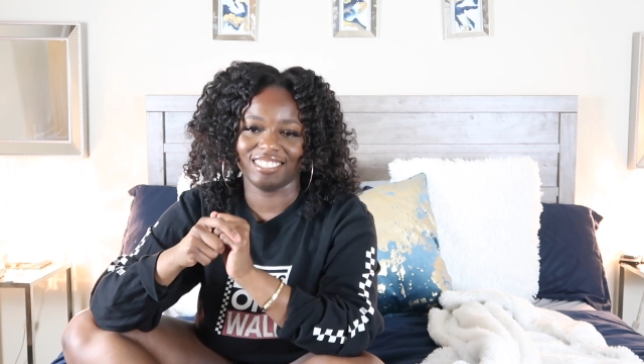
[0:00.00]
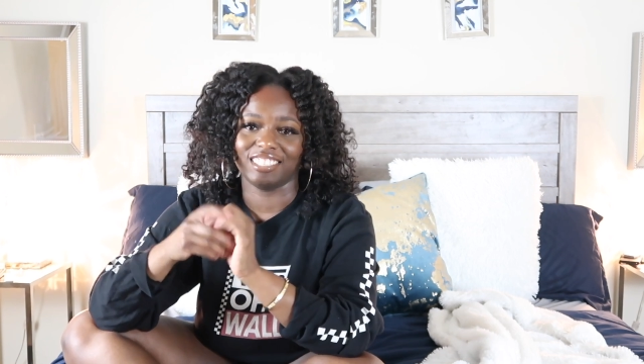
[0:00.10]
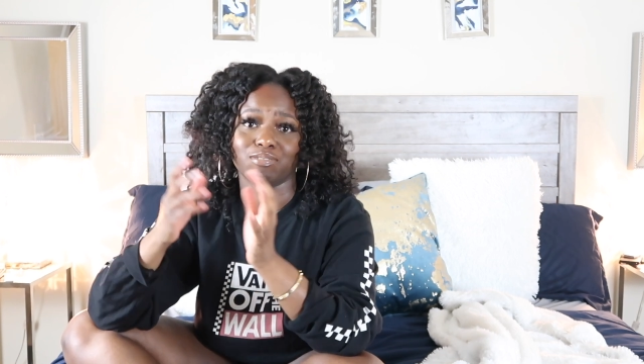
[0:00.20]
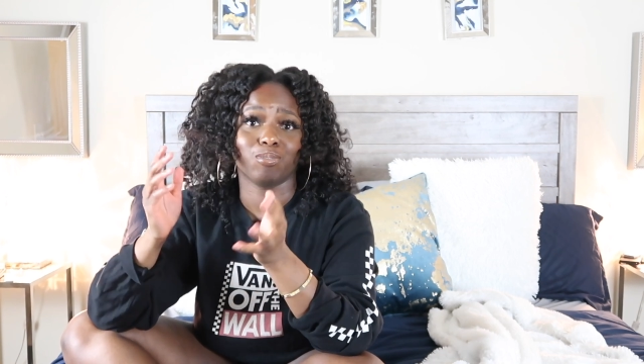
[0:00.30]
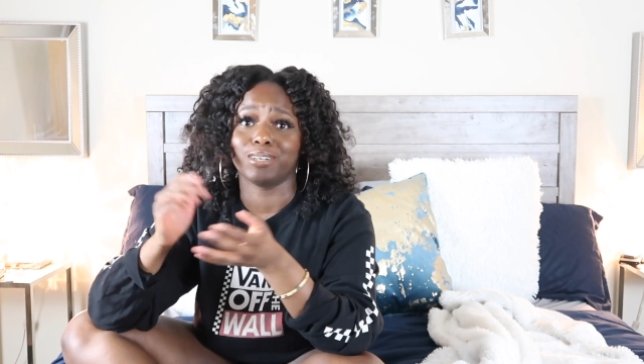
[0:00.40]

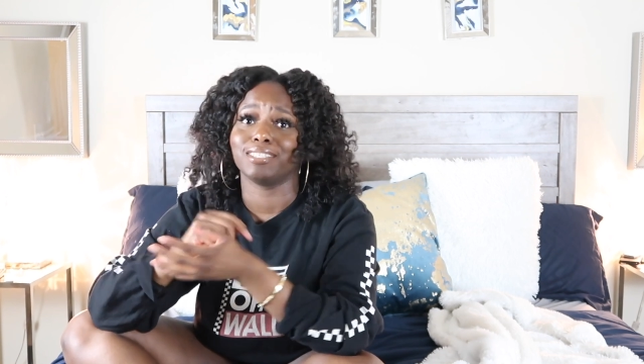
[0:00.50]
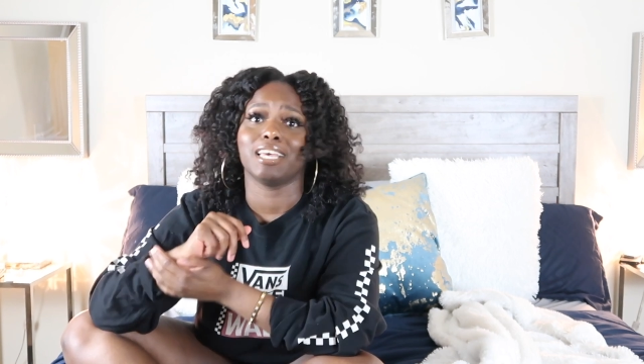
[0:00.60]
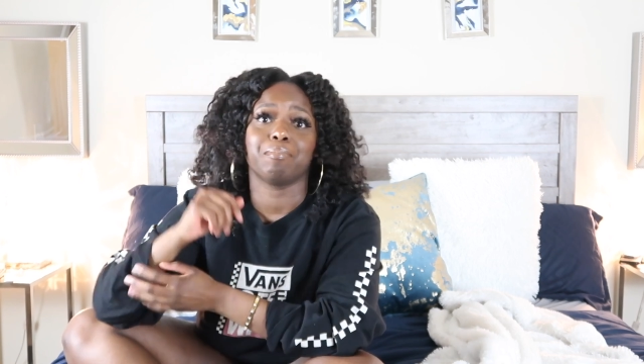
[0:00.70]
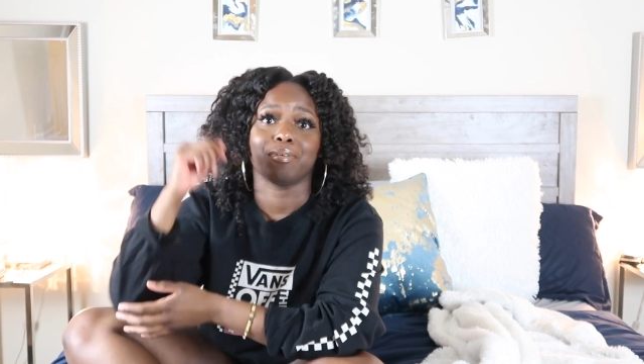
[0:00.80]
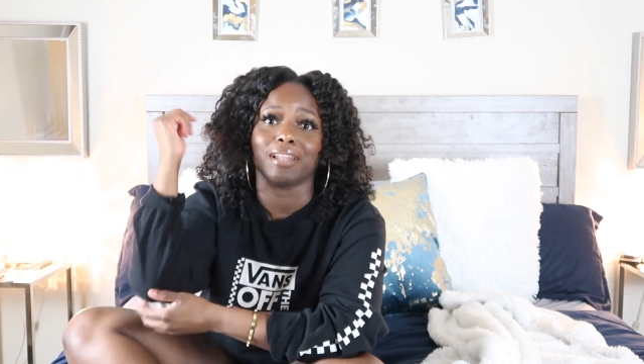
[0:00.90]
Just for
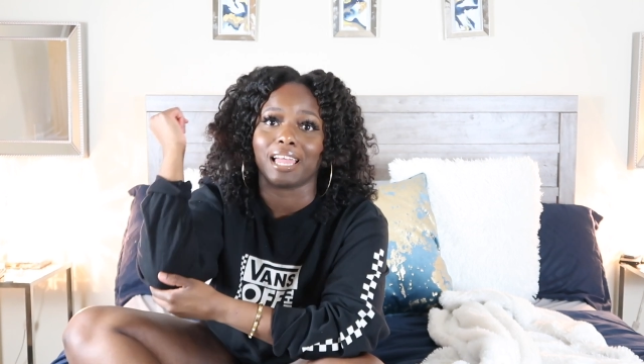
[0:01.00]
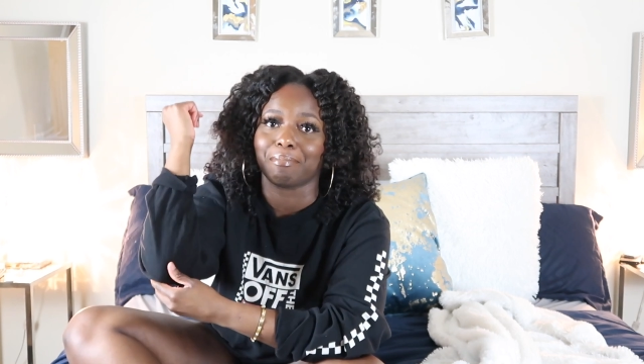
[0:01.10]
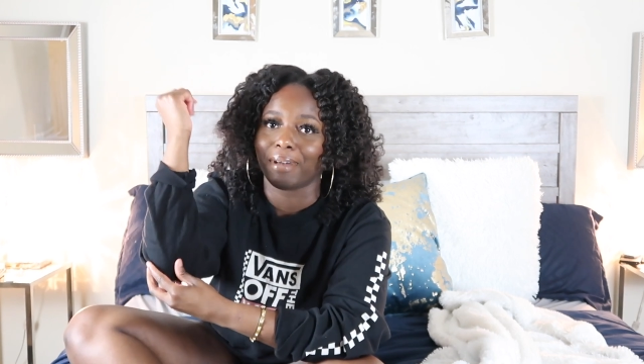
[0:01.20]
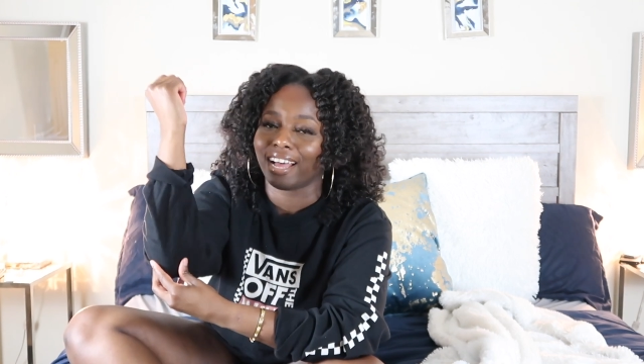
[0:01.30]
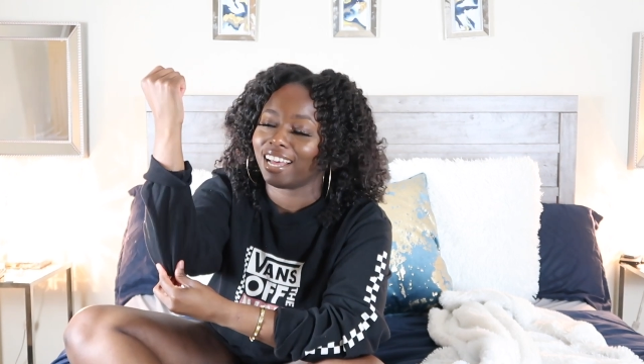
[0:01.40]
example,
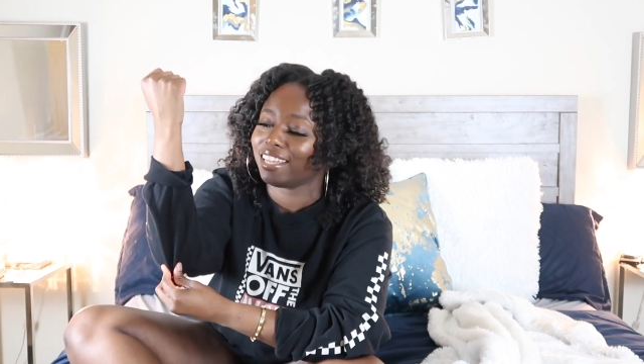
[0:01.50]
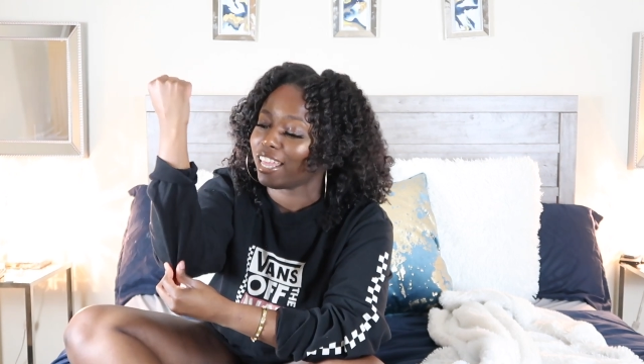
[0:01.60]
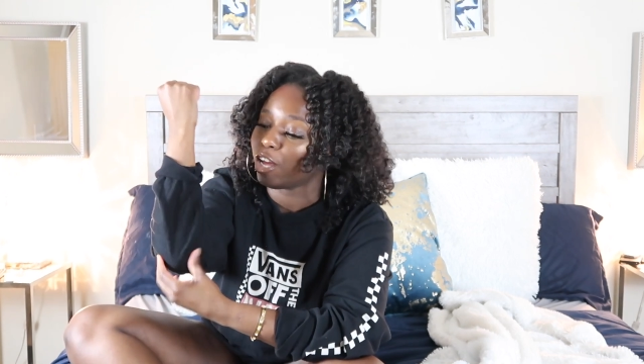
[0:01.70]
like my